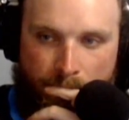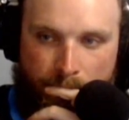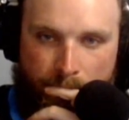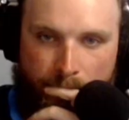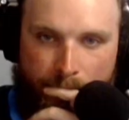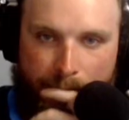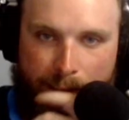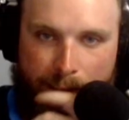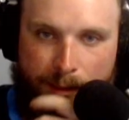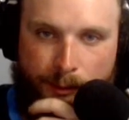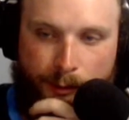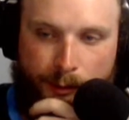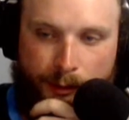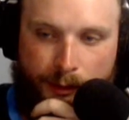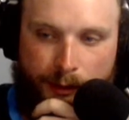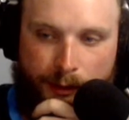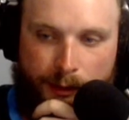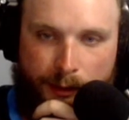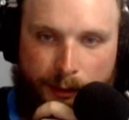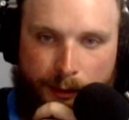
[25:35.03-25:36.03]
Laser
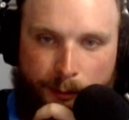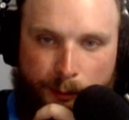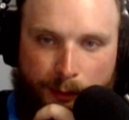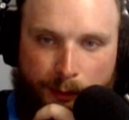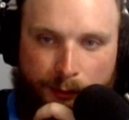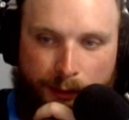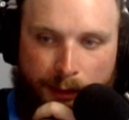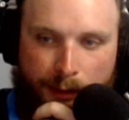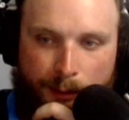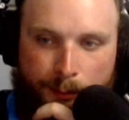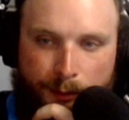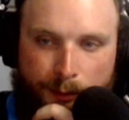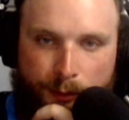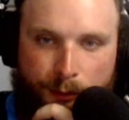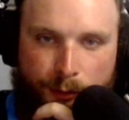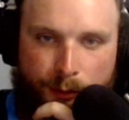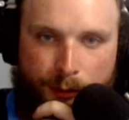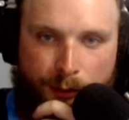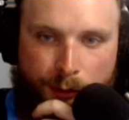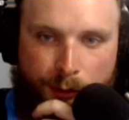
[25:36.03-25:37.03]
grenade. We have a lot of burn
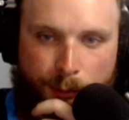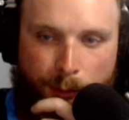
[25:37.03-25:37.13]
triggers,